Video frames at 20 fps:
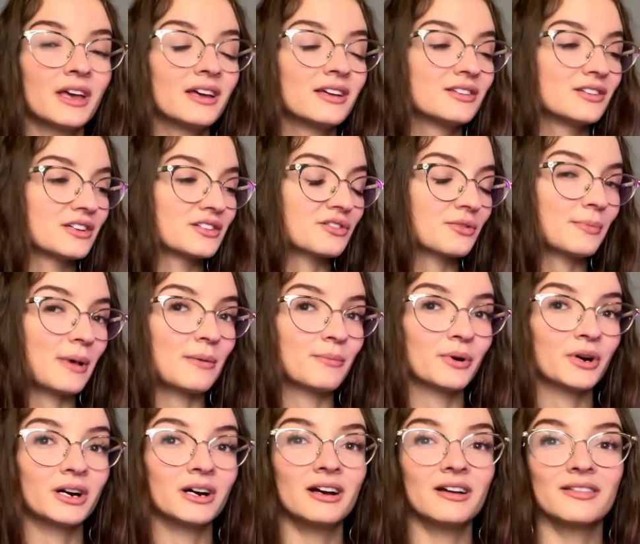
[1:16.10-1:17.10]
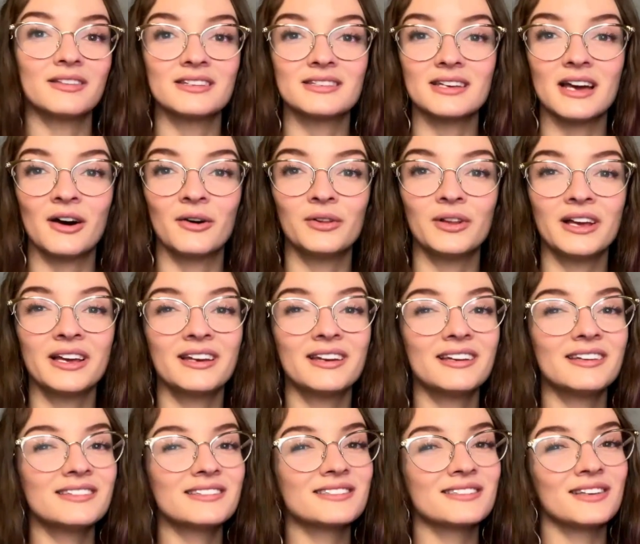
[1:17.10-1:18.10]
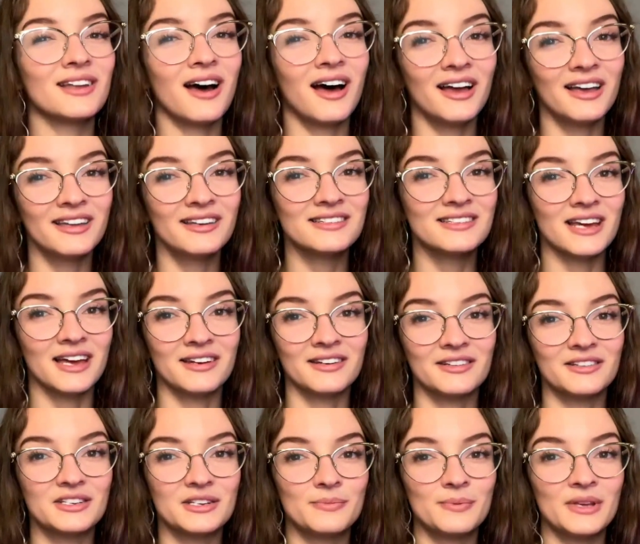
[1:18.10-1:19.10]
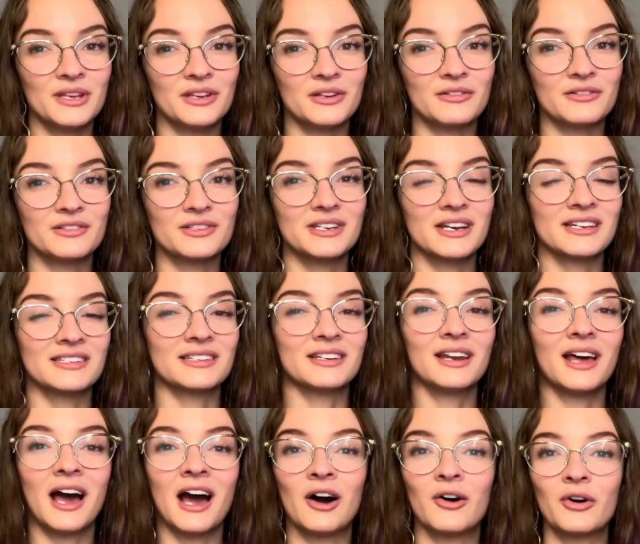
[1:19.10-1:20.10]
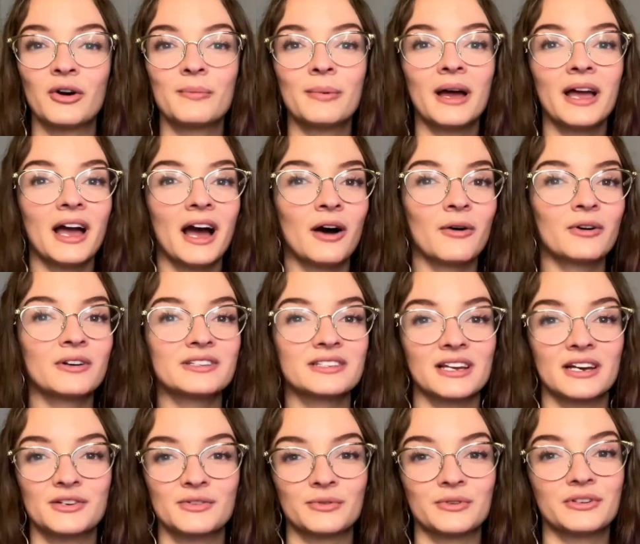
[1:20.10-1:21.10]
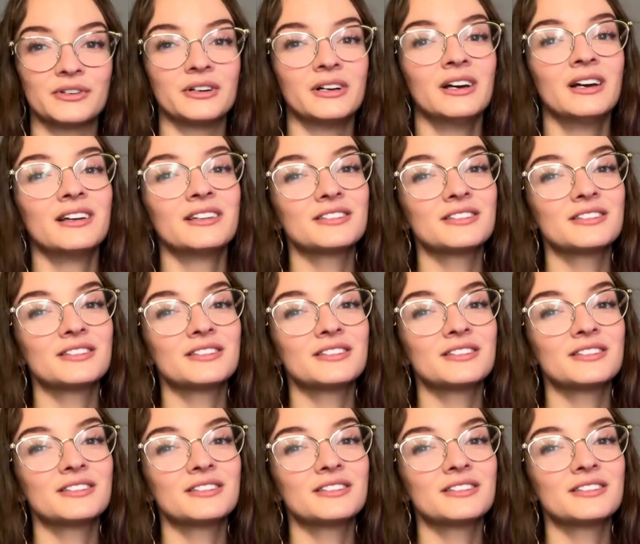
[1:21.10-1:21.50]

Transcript: Just remember, this outline is not intended to be used as an hour-by-hour schedule